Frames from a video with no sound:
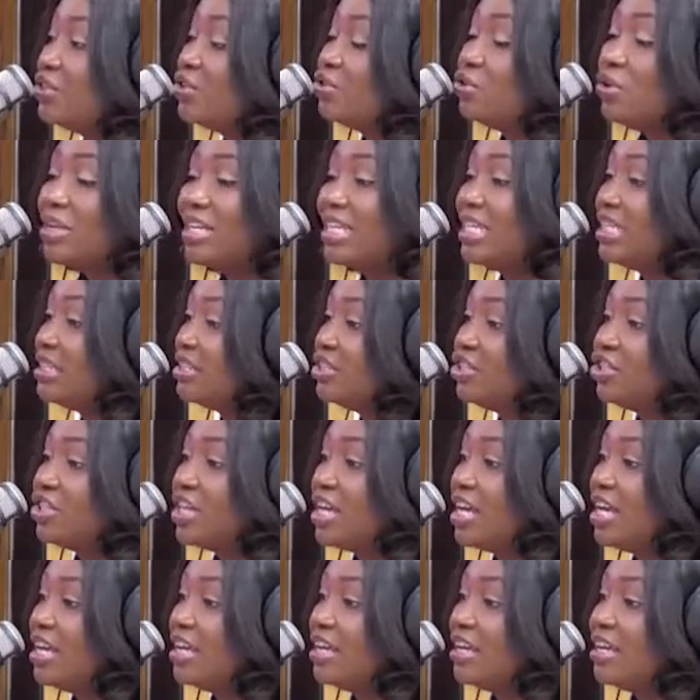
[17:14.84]
is not a
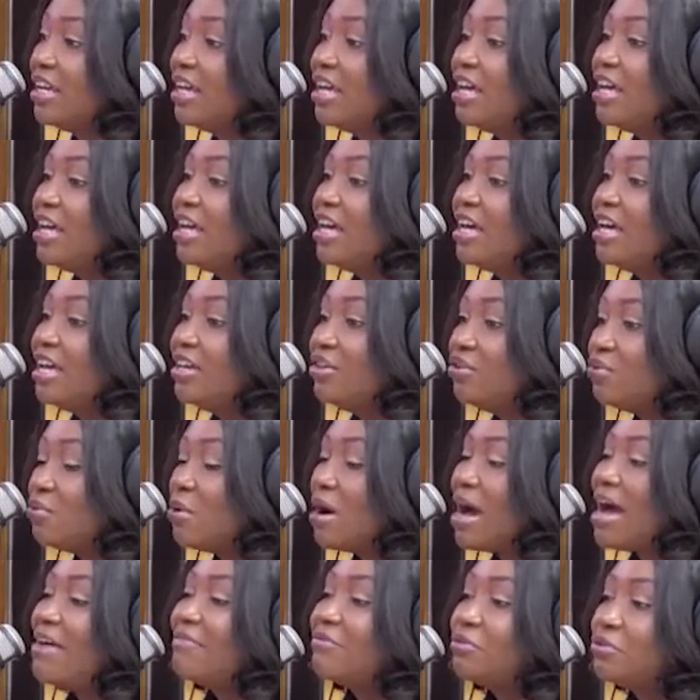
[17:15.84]
cliche.
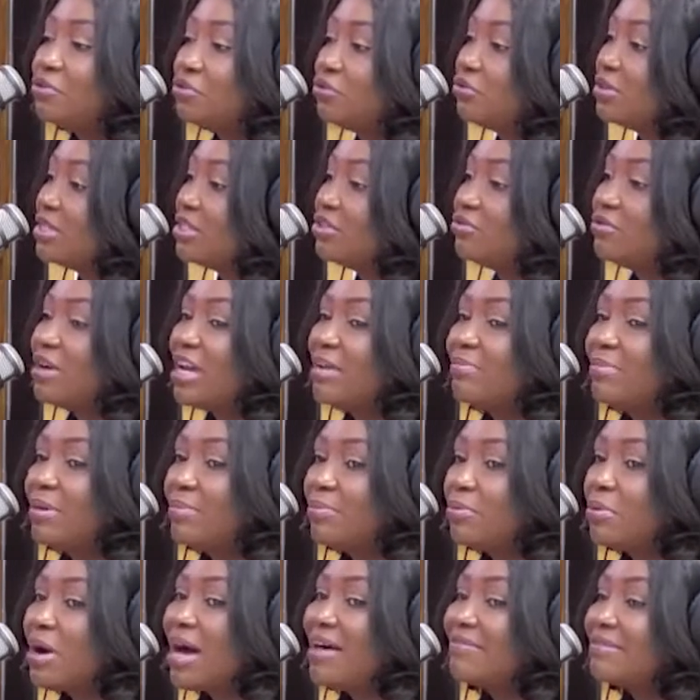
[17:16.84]
You have to dress right.
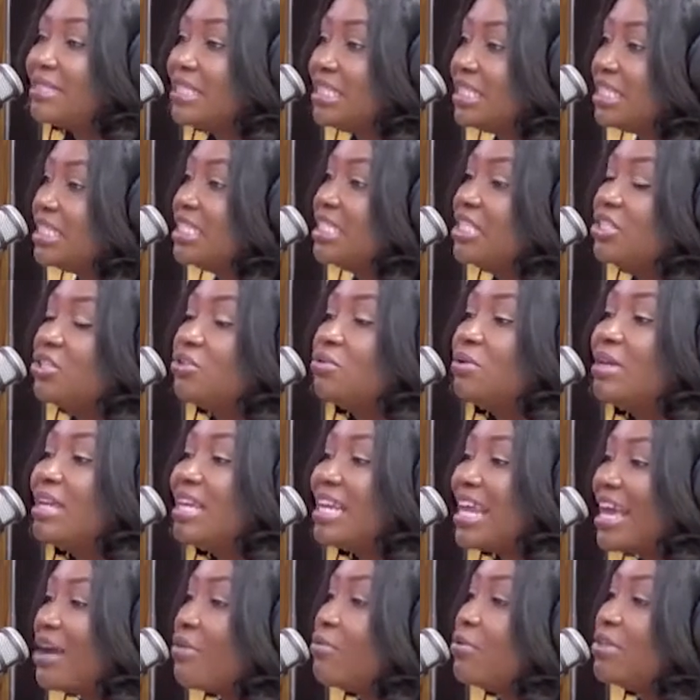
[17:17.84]
People have to look at you
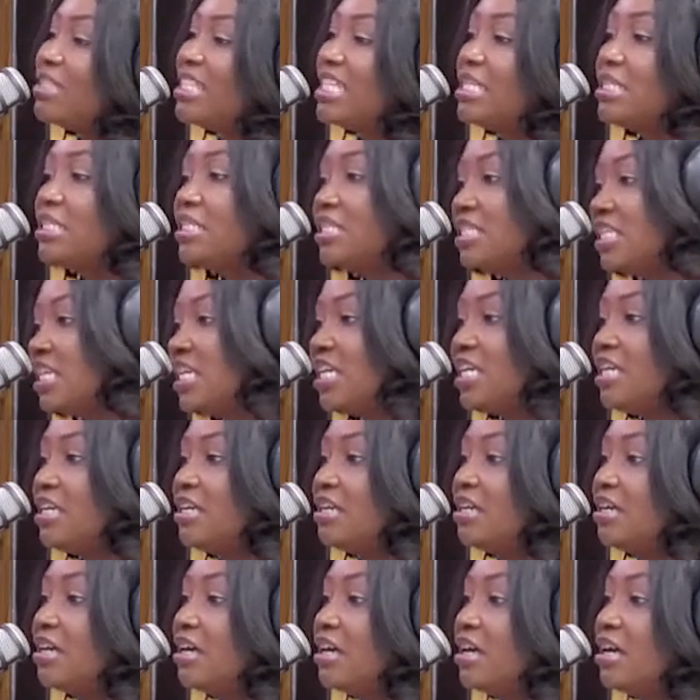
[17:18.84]
and like what they
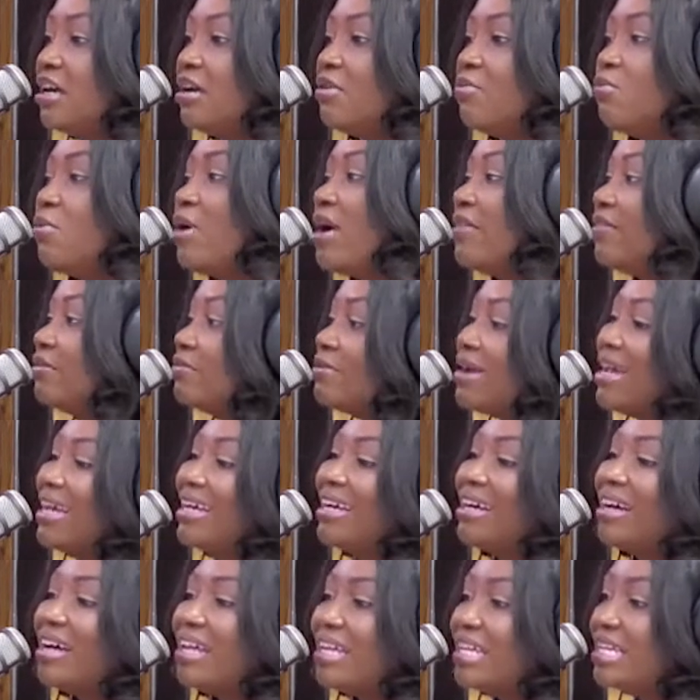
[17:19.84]
see. Wear the
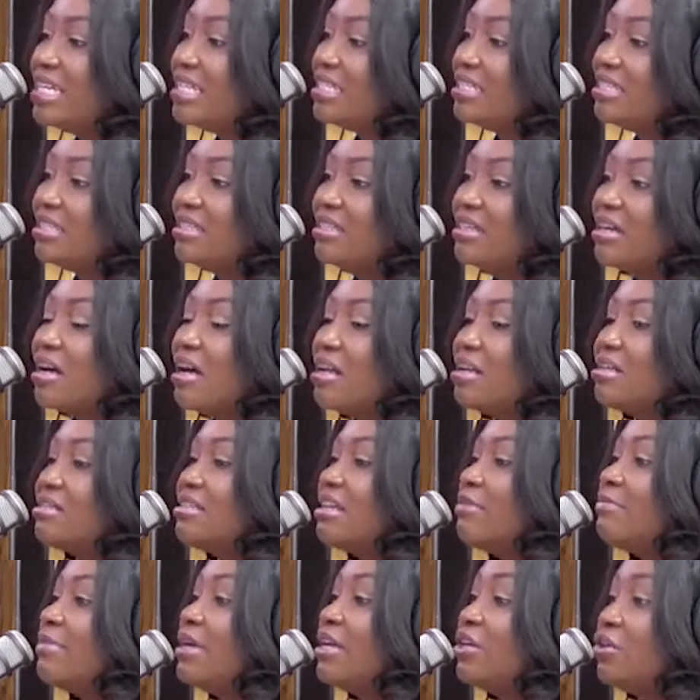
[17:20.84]
right colors, the
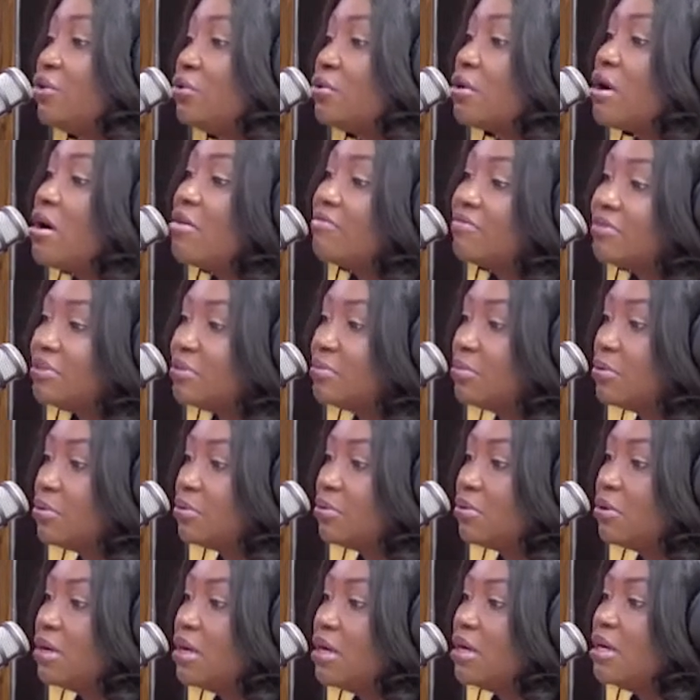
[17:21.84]
colors that make you
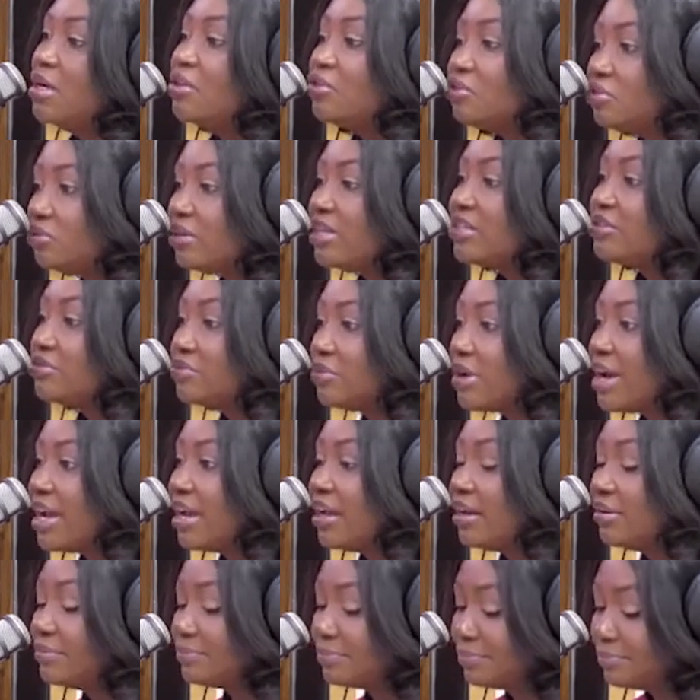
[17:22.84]
comfortable. Dress
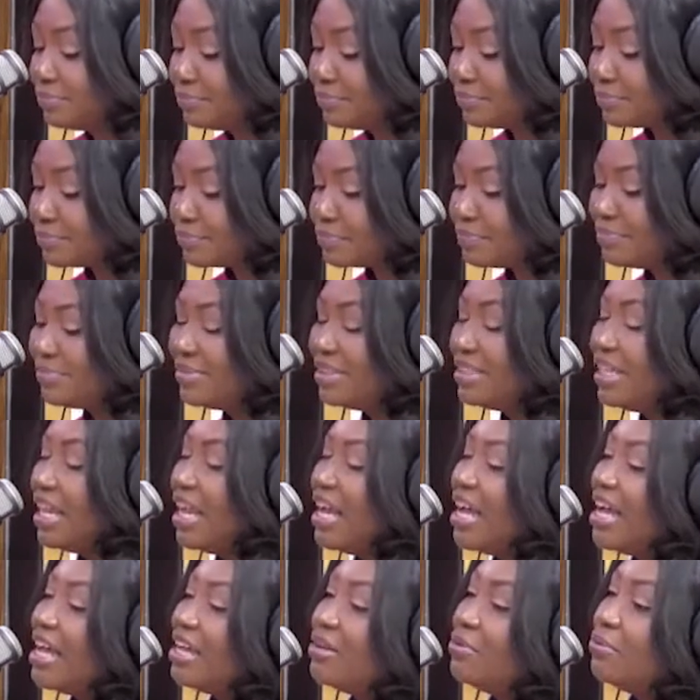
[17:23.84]
right.
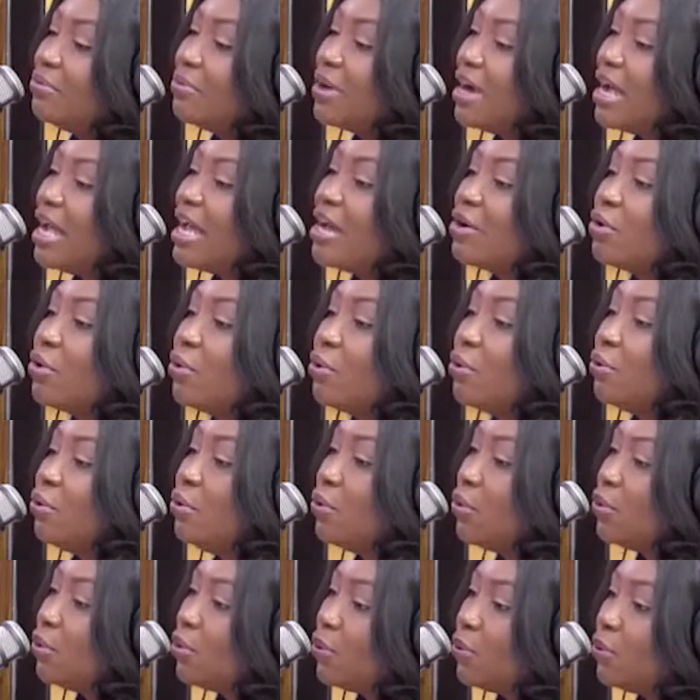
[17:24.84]
And wear
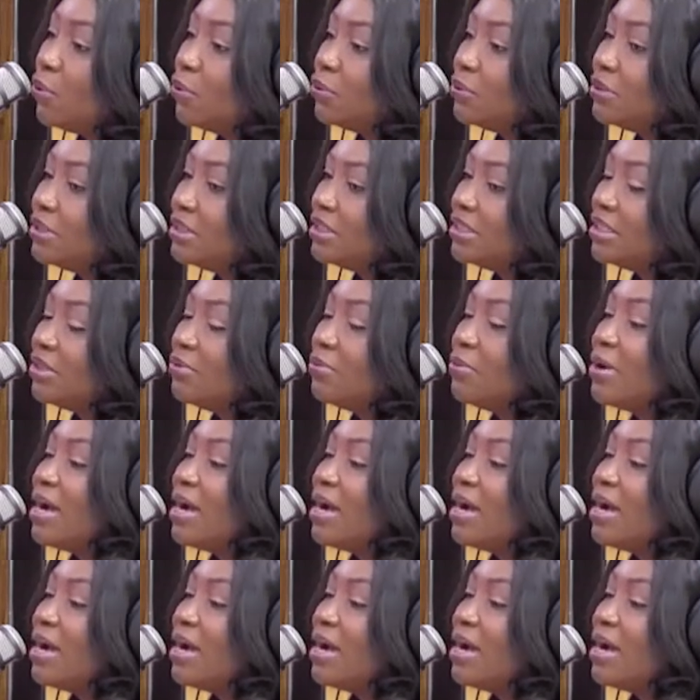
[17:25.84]
cologne